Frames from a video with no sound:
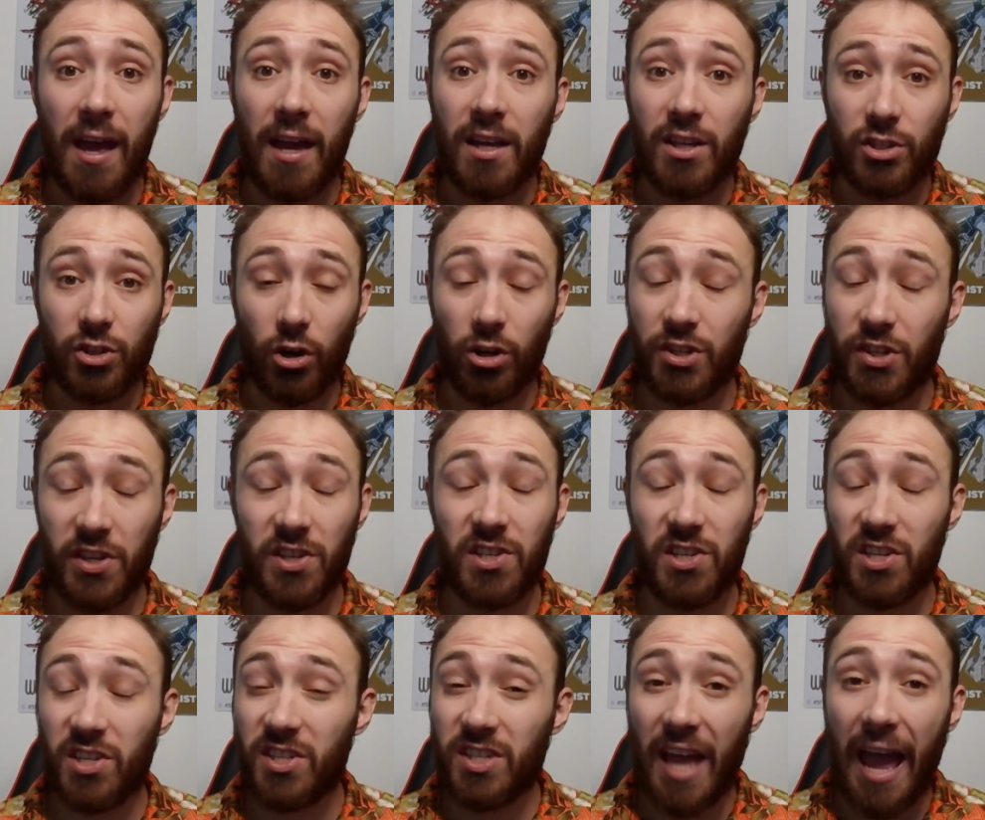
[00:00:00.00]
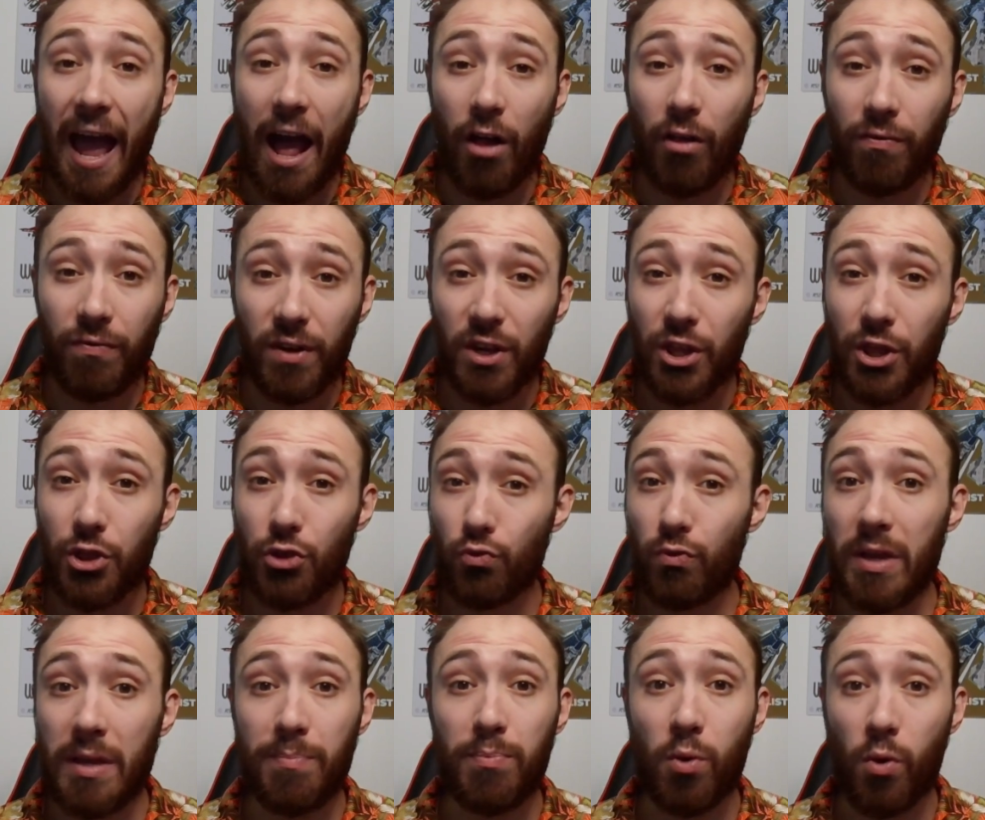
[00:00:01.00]
Star Citizen Alpha
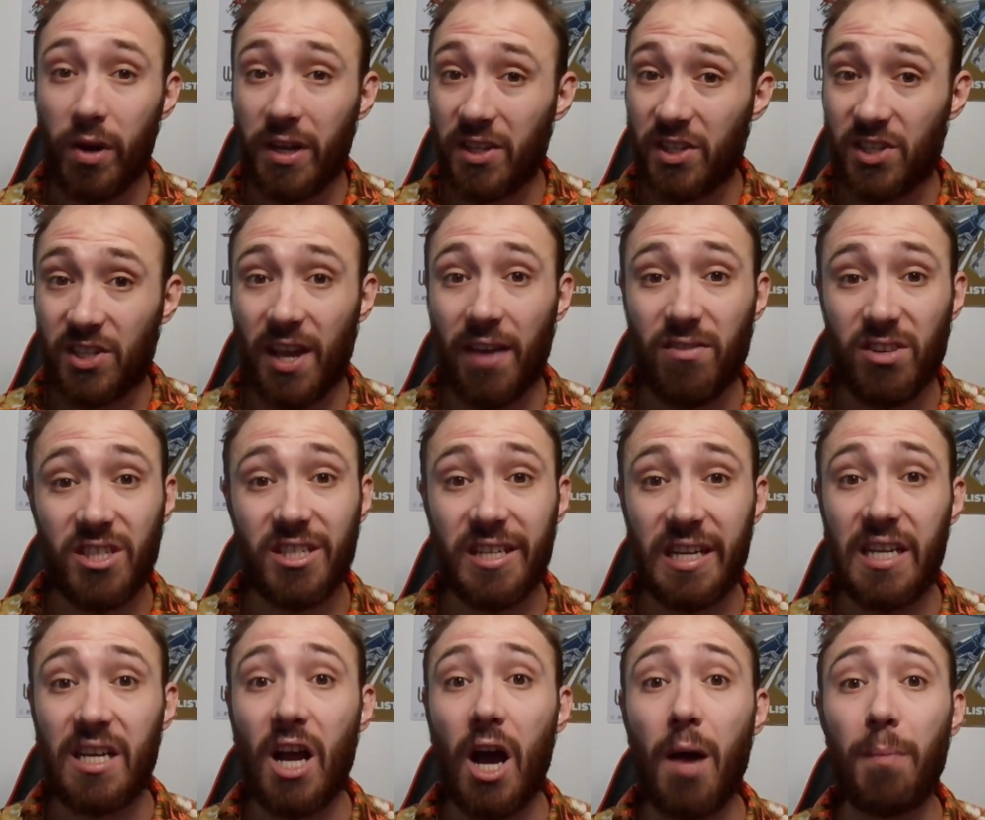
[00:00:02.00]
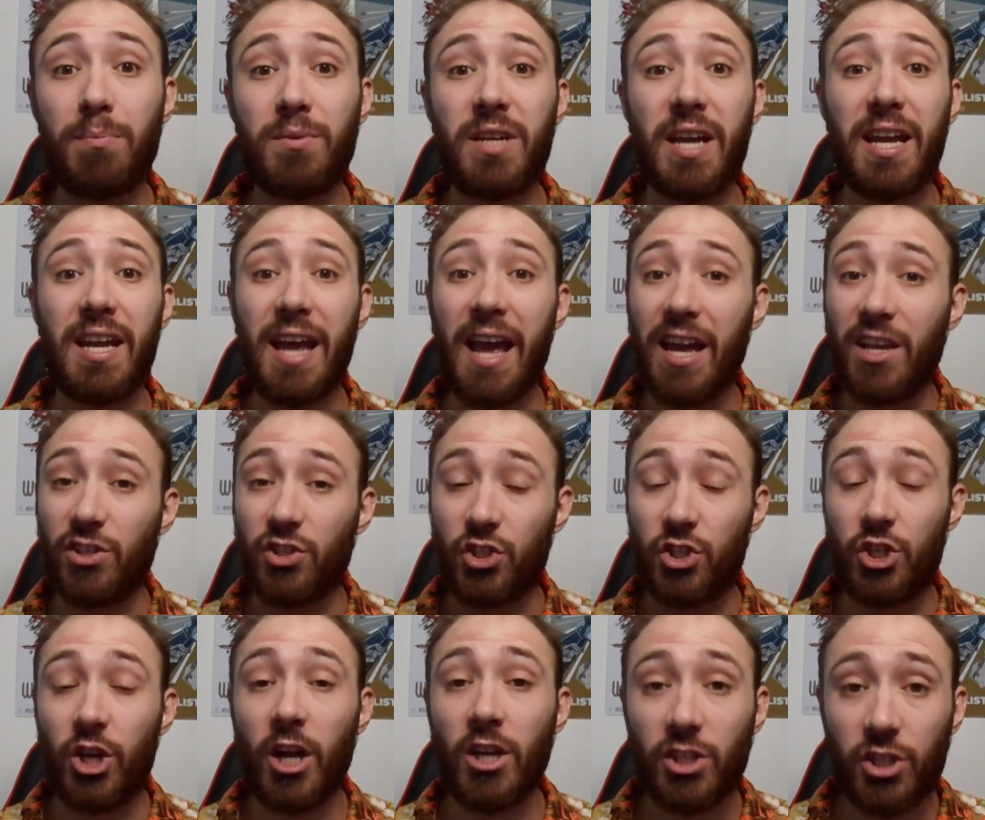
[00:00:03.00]
3.17 update has
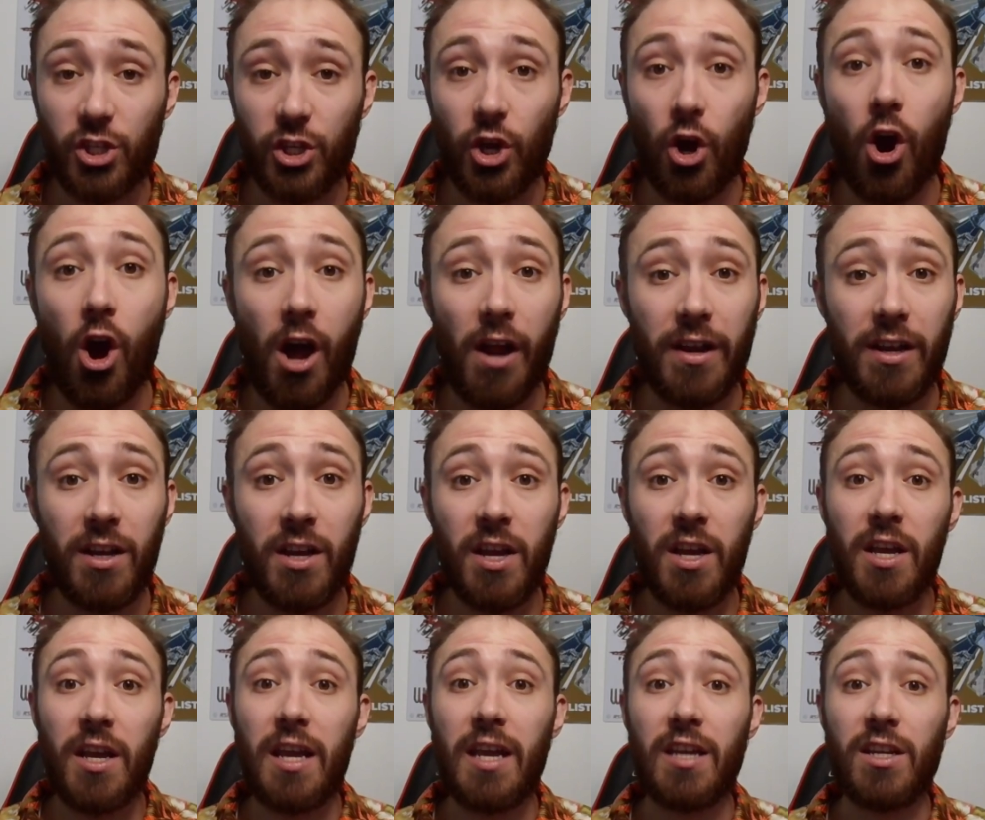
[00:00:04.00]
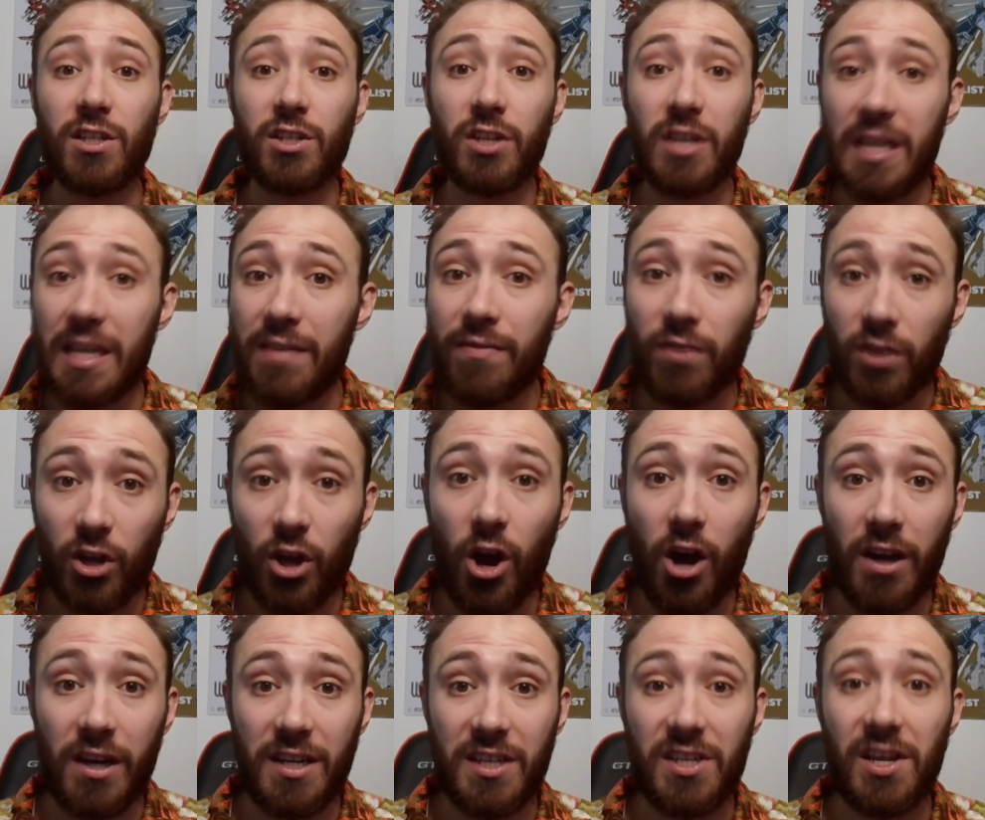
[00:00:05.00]
just gone into
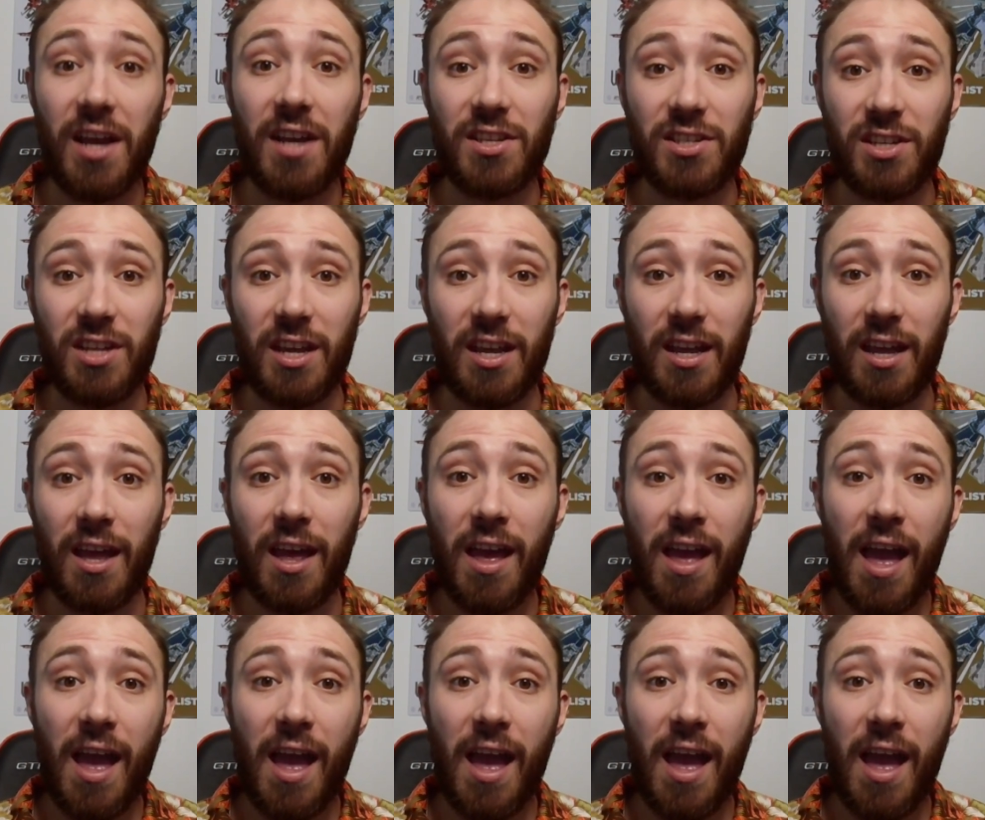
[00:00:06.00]
Evocati testing,